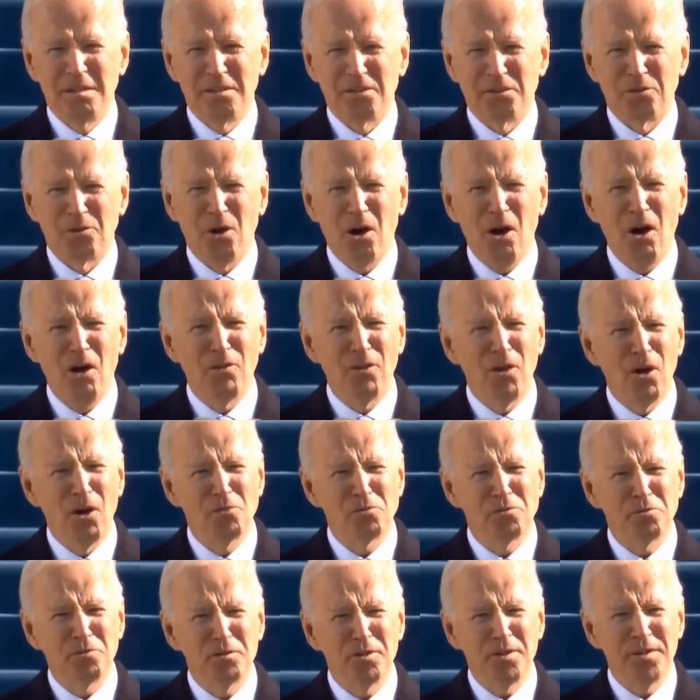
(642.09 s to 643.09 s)
To all
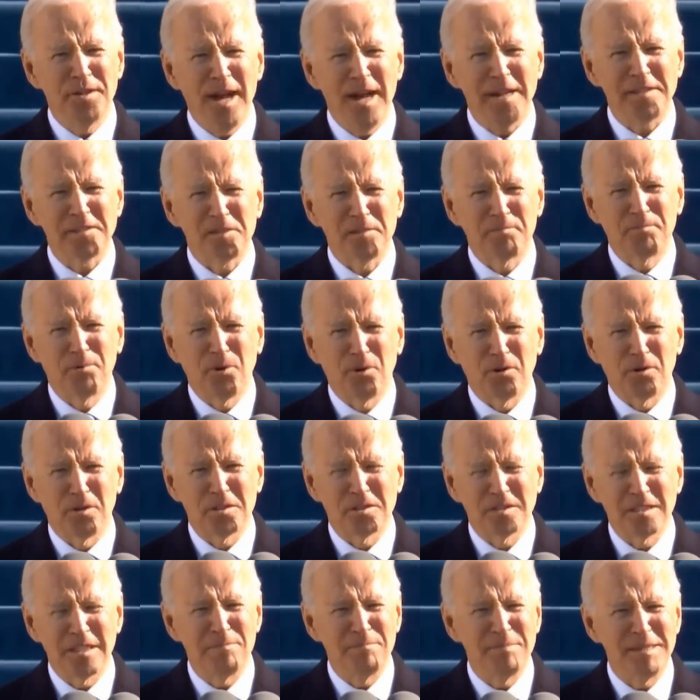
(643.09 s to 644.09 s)
those who did not support
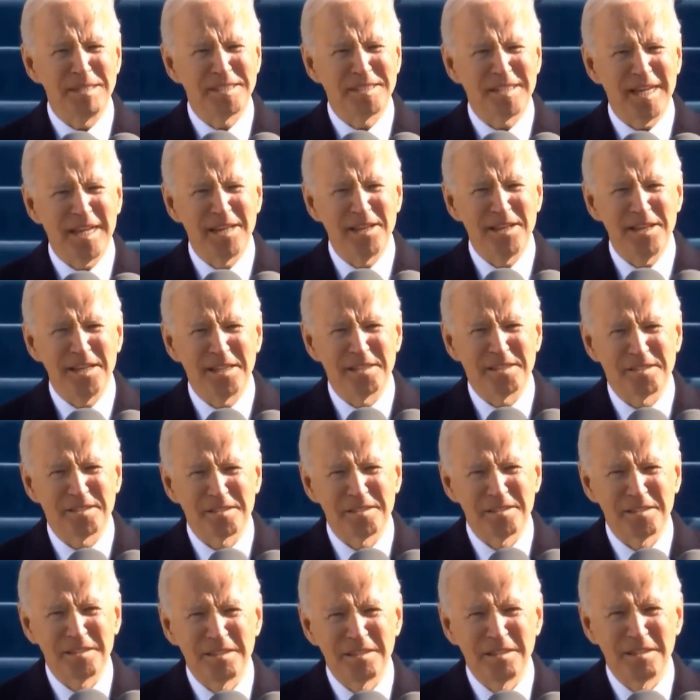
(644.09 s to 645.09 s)
us, let me say this.